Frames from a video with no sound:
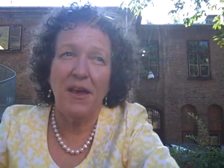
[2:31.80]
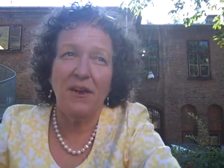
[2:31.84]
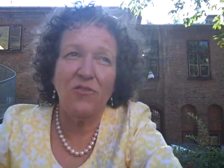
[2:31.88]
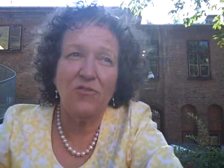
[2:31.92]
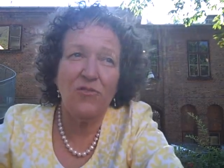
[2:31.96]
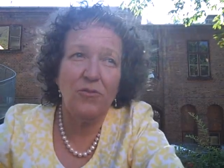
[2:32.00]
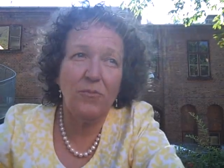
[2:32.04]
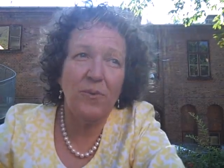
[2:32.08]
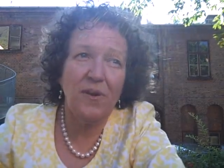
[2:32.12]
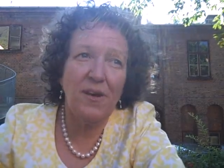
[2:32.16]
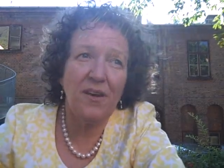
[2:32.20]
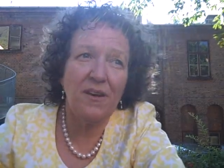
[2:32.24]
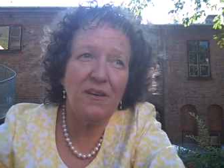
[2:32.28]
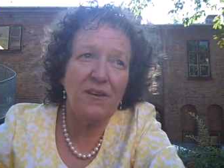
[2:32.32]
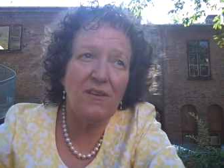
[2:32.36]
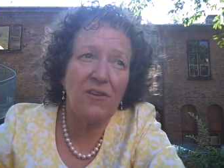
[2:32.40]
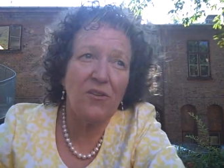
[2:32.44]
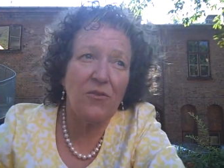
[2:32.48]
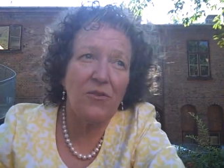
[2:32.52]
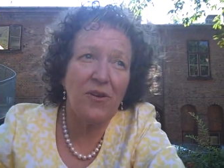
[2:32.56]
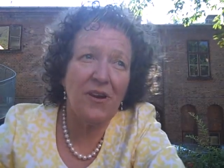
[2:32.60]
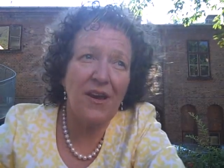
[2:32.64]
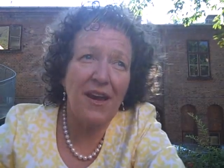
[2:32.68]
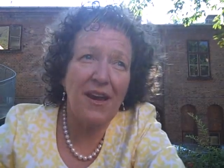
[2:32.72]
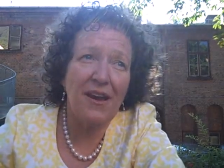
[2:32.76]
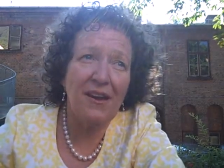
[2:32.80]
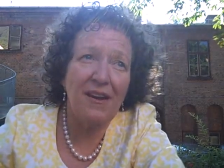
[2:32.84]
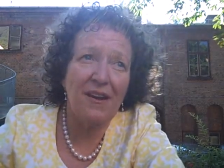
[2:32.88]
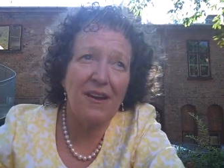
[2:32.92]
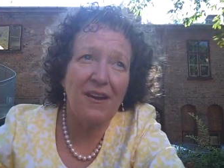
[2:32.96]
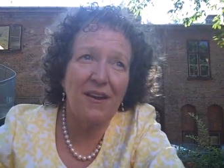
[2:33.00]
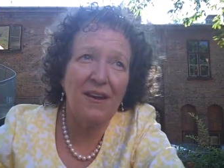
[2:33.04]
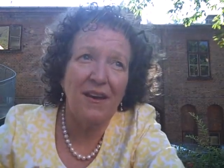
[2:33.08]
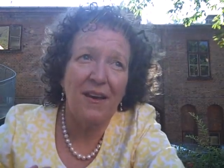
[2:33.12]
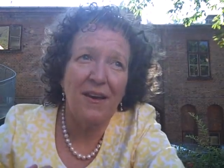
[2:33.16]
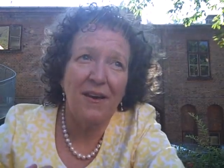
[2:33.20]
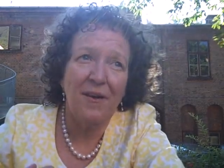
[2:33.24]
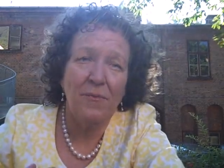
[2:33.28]
as you begin to create
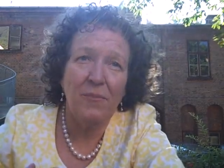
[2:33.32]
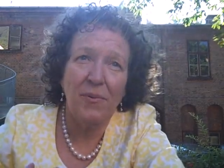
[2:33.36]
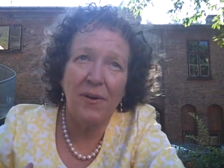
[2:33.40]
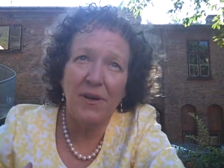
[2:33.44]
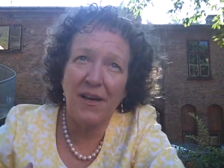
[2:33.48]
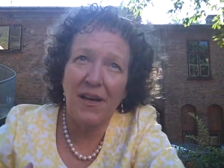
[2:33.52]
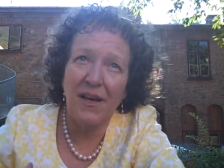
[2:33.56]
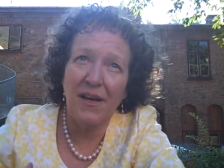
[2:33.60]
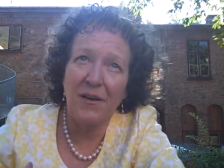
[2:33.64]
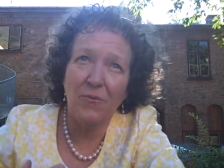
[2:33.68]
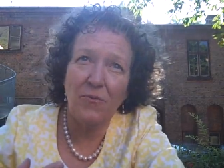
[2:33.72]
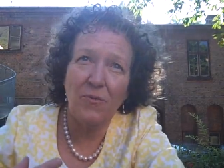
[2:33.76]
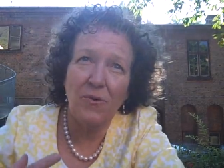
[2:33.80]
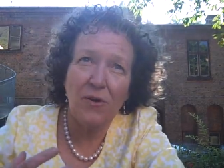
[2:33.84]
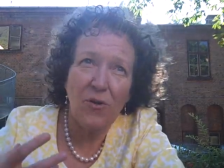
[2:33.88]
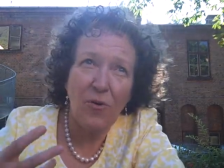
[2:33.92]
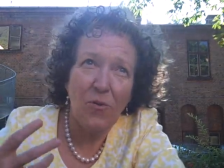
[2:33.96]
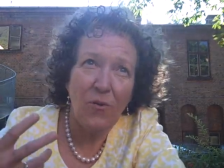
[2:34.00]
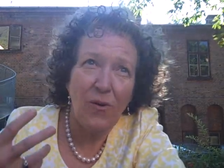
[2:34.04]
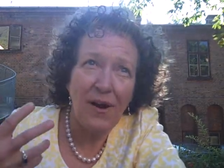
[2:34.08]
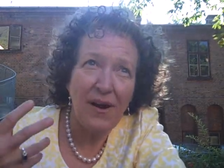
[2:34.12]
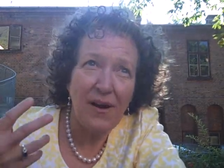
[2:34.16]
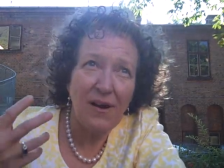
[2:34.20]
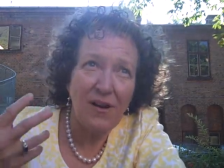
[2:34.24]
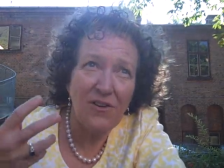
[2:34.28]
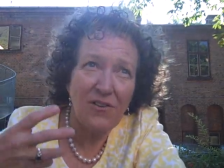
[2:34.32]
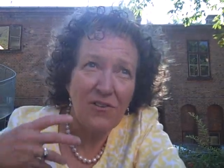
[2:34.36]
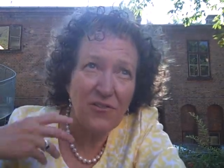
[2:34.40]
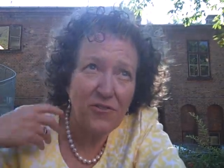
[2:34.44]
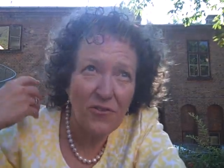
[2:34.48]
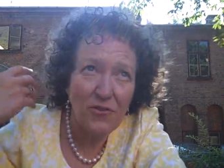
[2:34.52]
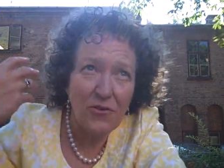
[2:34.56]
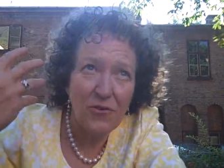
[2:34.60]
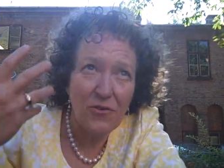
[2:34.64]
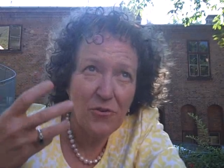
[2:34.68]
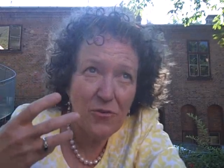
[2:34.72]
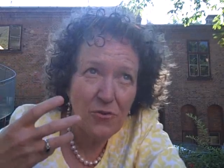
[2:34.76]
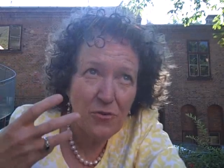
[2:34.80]
it. But it
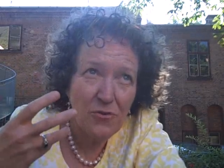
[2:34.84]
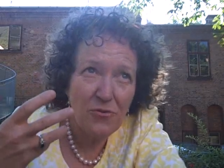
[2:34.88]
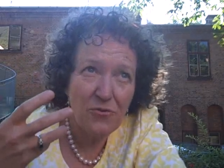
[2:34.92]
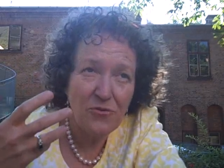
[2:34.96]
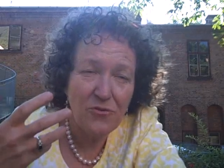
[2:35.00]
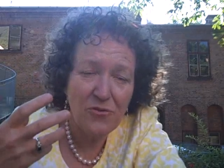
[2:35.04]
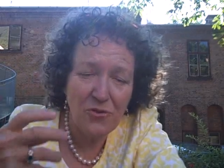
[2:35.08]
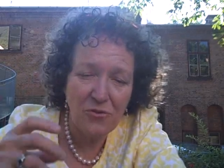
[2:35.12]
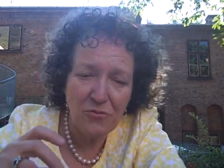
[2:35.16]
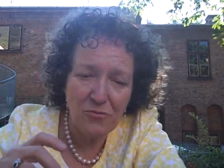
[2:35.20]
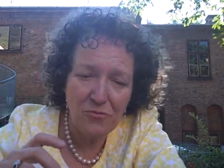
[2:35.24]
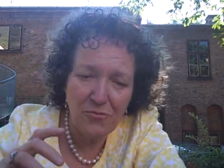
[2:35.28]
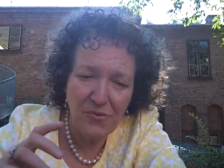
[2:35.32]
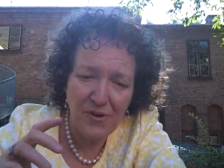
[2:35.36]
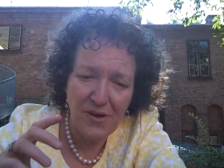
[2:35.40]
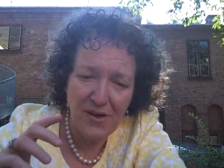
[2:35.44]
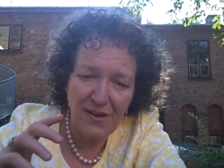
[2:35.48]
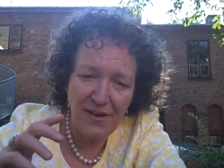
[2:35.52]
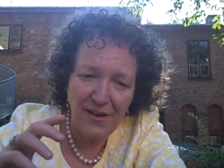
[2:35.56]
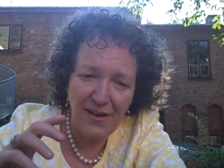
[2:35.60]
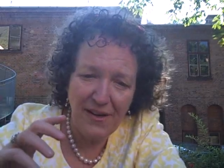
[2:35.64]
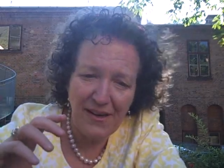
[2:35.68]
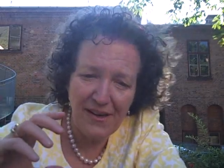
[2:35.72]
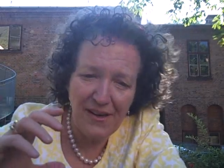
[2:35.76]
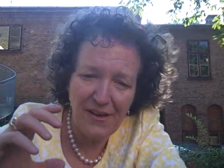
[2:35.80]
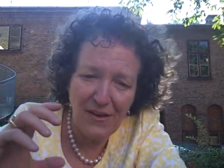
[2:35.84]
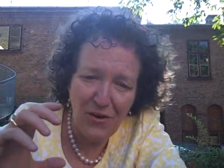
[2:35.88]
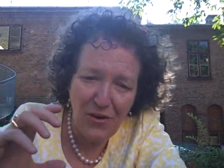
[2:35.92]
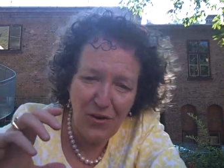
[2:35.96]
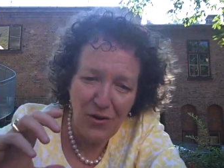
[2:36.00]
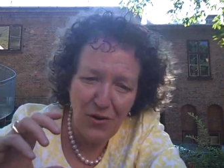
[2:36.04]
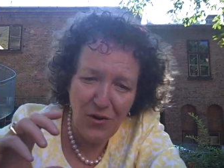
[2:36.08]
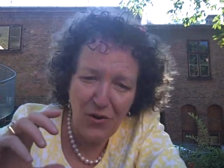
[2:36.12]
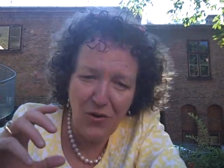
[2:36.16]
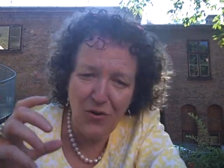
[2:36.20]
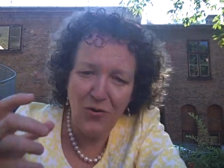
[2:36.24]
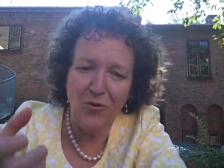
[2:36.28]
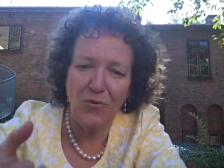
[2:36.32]
requires you to really
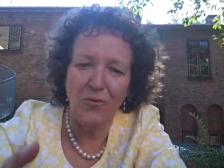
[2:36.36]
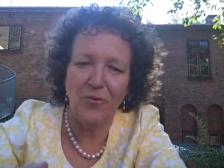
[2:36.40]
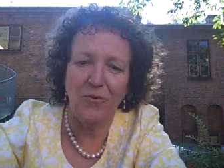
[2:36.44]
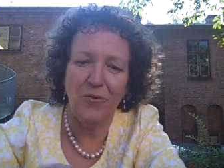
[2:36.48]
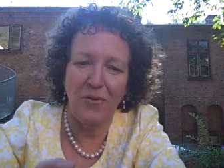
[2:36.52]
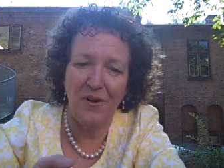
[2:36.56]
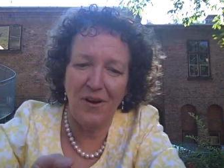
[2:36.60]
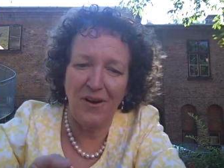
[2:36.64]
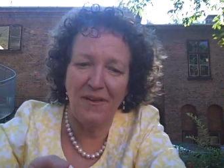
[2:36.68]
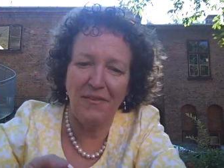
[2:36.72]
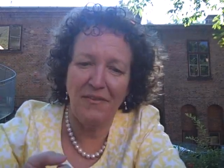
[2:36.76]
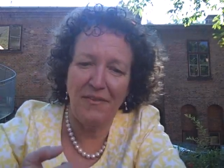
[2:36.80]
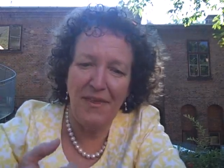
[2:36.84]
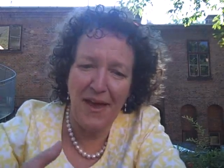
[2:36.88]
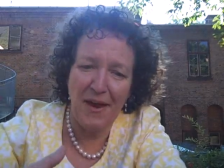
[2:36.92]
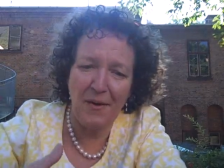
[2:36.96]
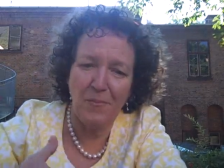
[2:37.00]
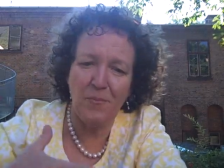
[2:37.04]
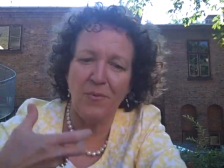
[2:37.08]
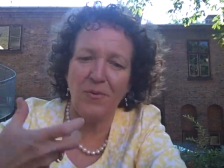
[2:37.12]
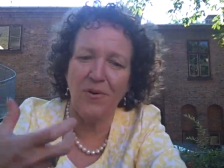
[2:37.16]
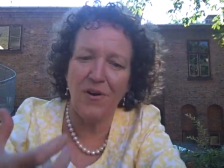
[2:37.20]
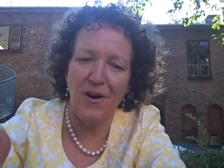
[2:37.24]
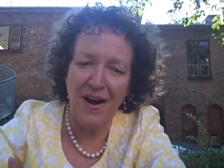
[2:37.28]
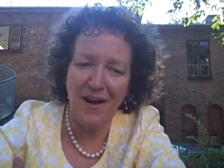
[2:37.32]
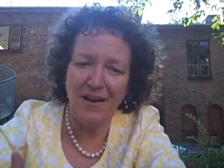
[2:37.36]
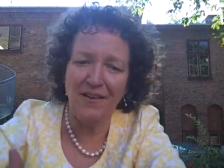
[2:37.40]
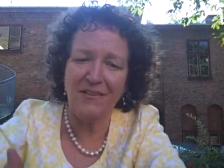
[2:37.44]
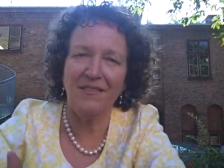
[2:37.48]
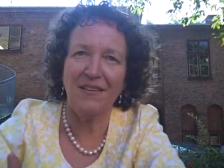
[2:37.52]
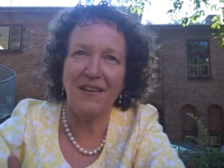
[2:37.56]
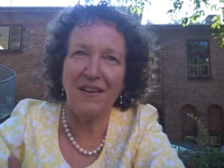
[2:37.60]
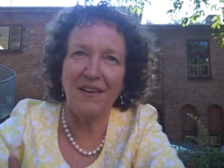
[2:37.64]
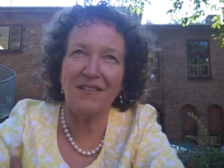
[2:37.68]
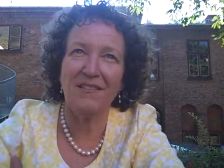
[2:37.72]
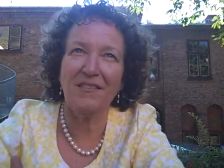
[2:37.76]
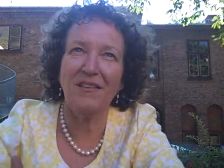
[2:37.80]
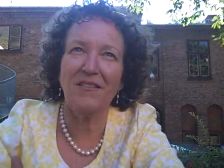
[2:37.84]
own that
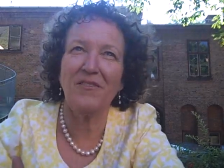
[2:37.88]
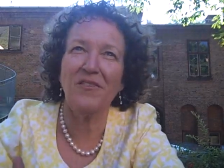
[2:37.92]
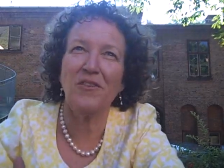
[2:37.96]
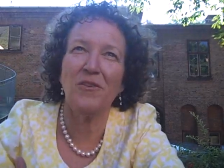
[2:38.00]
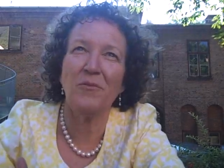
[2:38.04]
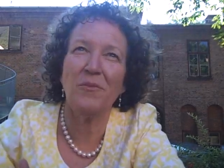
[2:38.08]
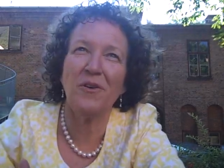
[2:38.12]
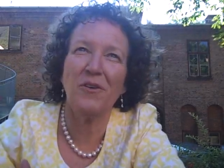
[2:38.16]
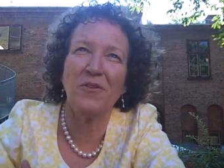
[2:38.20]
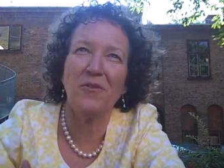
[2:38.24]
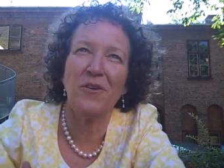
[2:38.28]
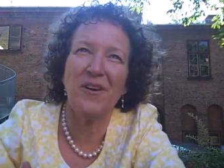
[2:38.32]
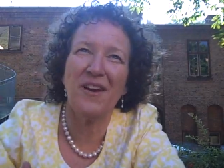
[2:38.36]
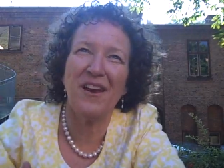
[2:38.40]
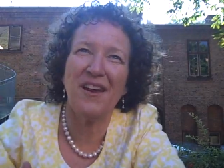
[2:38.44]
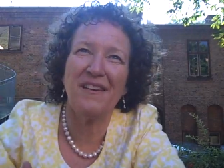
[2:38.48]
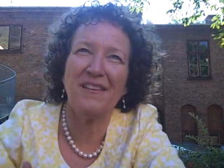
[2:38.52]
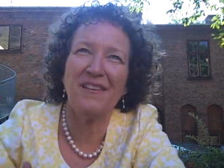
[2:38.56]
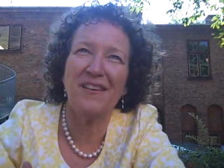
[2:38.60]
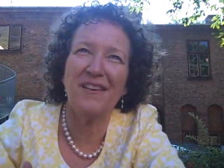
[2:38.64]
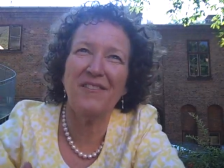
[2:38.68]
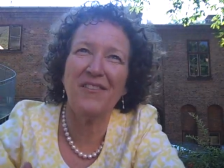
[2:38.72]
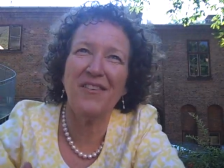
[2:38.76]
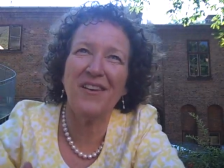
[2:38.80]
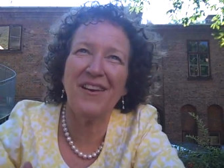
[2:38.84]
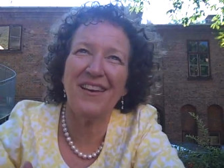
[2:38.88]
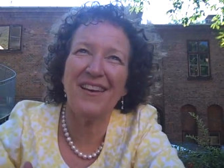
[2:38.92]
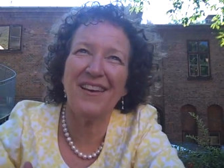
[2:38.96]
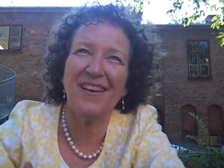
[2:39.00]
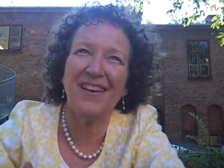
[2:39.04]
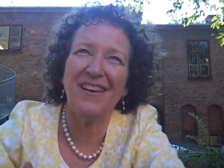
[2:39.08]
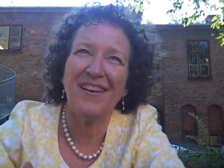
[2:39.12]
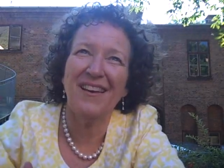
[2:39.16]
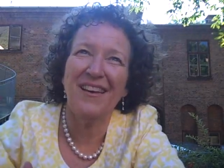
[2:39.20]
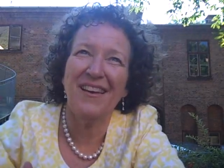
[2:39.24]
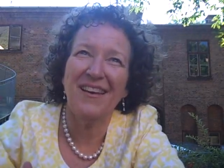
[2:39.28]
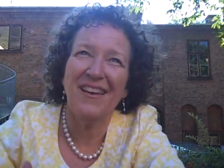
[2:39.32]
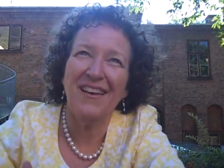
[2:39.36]
process of human
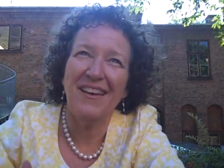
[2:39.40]
creativity